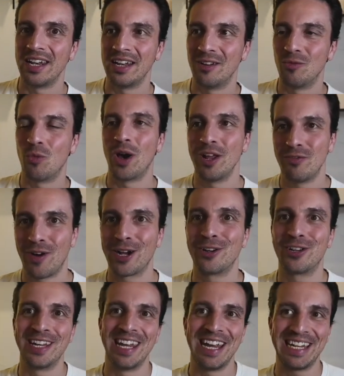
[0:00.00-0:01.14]
what if I could
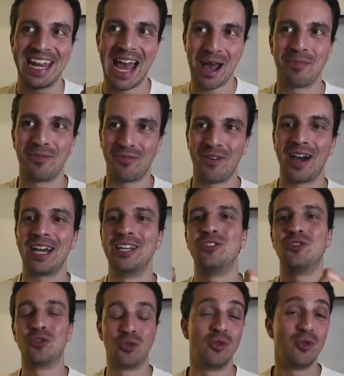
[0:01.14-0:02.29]
connect Appify
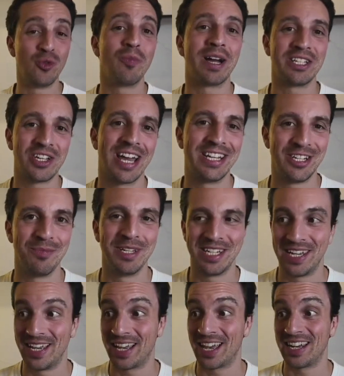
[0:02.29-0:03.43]
to my
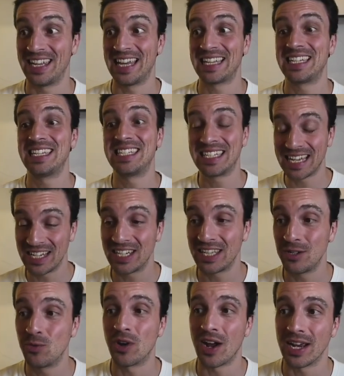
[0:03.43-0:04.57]
ChatGPT account? And that's essentially
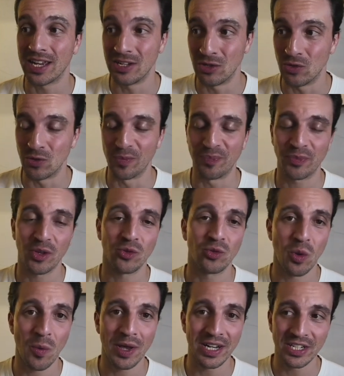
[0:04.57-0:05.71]
what I can do. So
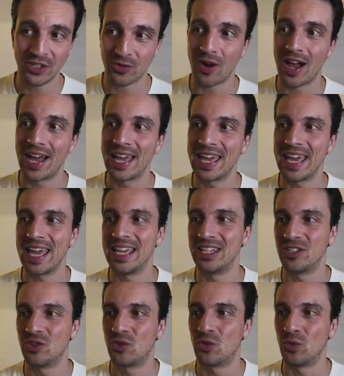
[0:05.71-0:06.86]
what we're going to try
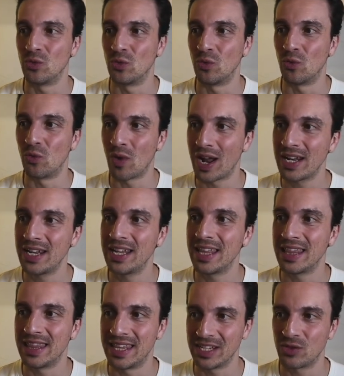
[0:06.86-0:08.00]
is to run
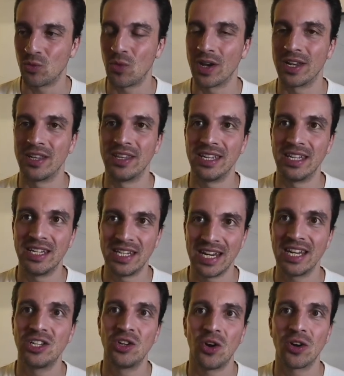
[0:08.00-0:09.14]
this one, the
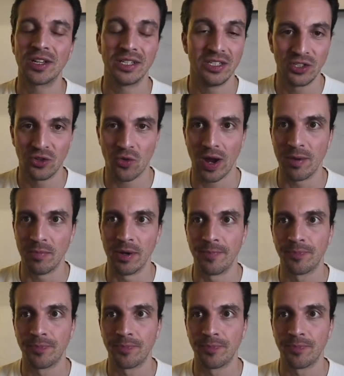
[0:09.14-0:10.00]
TikTok scraper.